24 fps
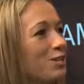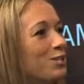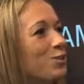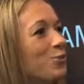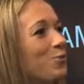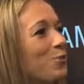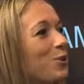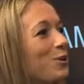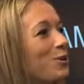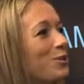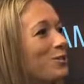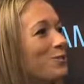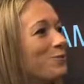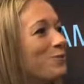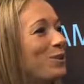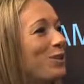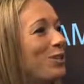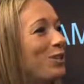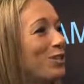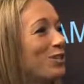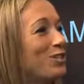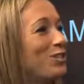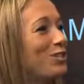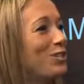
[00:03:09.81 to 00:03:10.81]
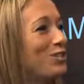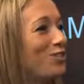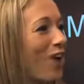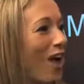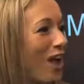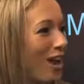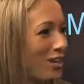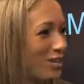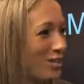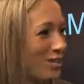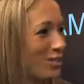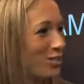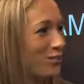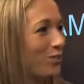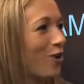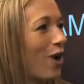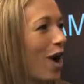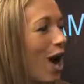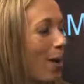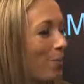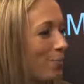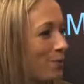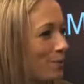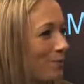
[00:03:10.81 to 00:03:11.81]
So what are some good strategies for
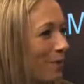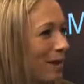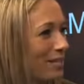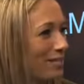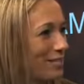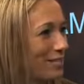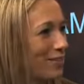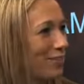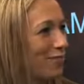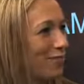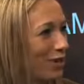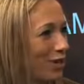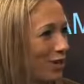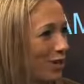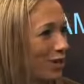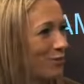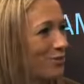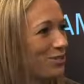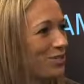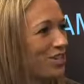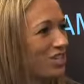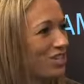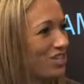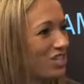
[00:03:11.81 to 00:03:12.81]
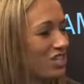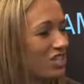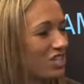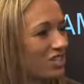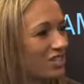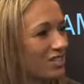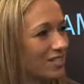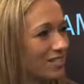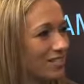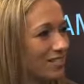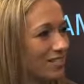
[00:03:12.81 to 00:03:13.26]
optimizing video search?